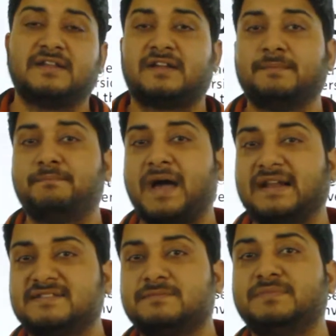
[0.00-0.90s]
the
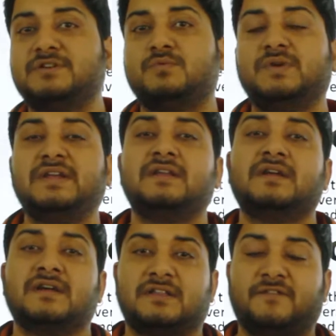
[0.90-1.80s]
comparison
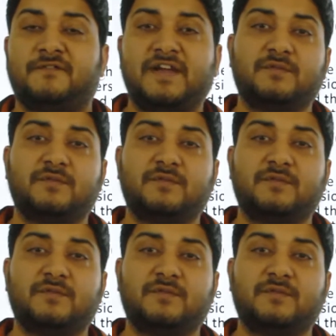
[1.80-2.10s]
between the